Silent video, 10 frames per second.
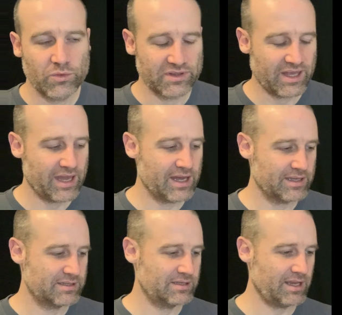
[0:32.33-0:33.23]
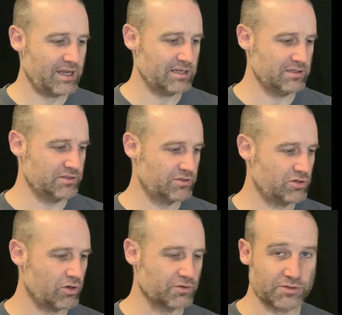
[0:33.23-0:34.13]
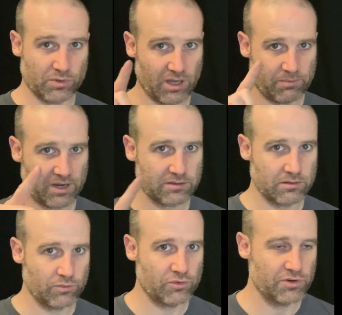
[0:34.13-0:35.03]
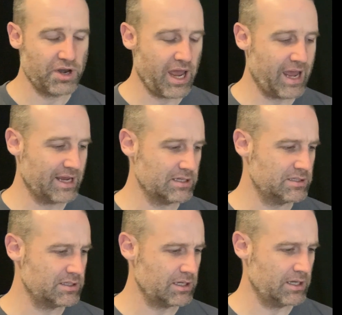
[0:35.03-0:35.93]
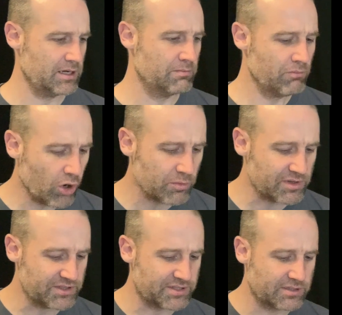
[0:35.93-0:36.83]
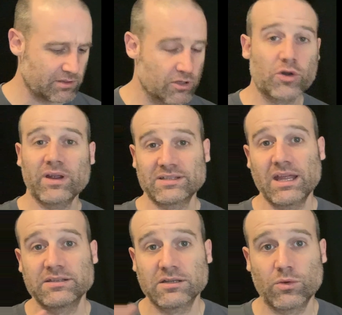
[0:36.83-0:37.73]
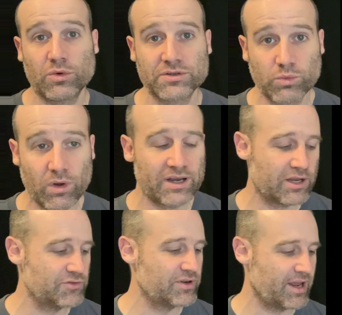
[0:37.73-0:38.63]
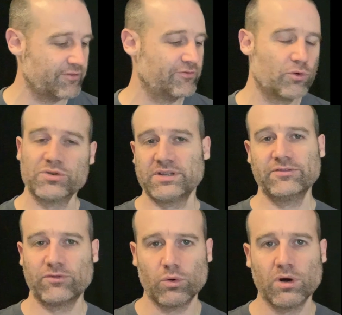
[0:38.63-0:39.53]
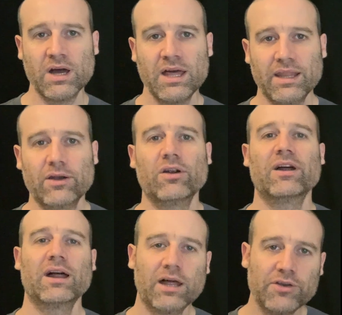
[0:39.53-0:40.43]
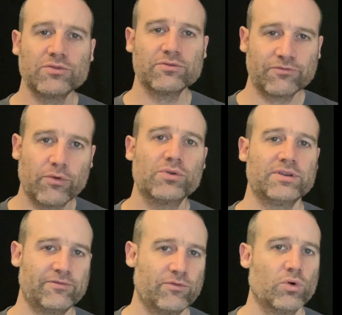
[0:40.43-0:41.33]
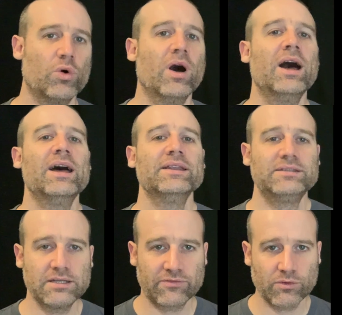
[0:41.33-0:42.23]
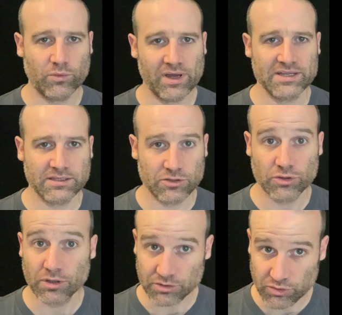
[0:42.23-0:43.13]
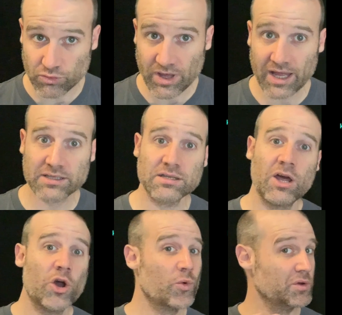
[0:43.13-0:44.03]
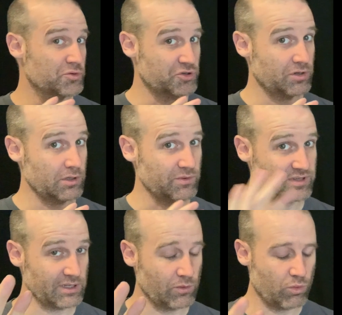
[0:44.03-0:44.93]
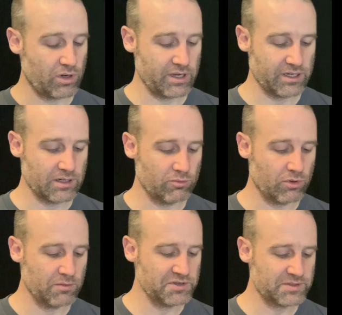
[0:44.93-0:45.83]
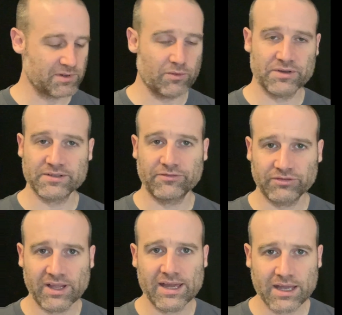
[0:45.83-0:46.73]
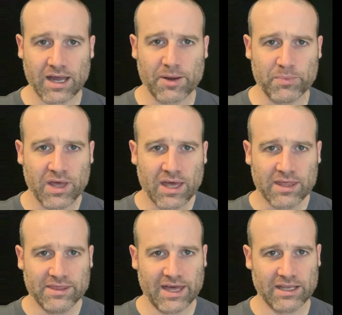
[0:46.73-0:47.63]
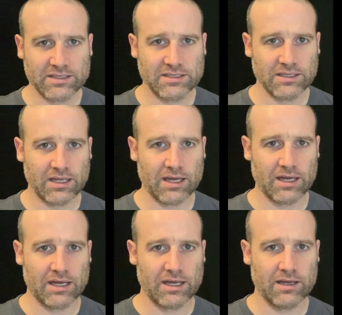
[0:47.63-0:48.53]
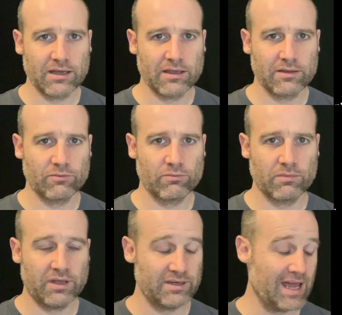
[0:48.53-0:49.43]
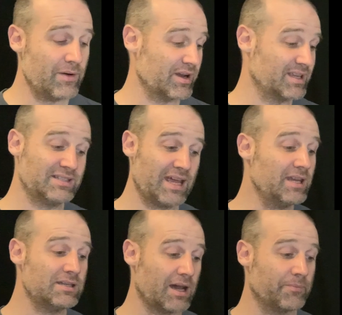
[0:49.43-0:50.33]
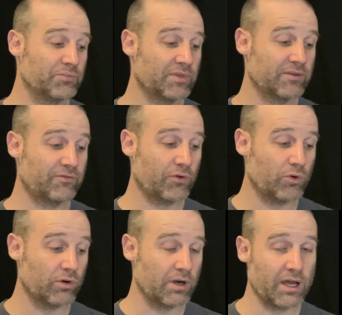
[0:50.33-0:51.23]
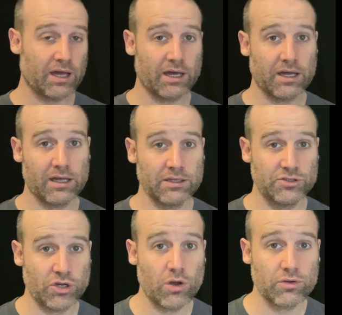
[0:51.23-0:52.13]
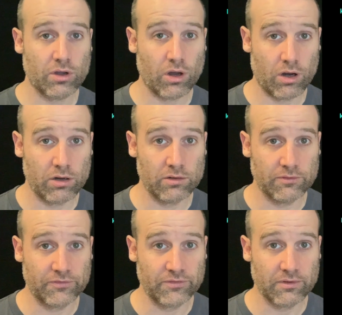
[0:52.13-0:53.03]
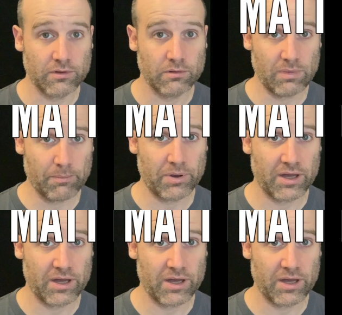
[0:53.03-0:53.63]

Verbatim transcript: with cats and dogs? We'll get back to the word and in a moment. So the correct answer was 144. There are 144 different ways that you can do that. We will show you exactly why in a moment, but I want to flag up that uh, now a contender for a uh, joke of Matt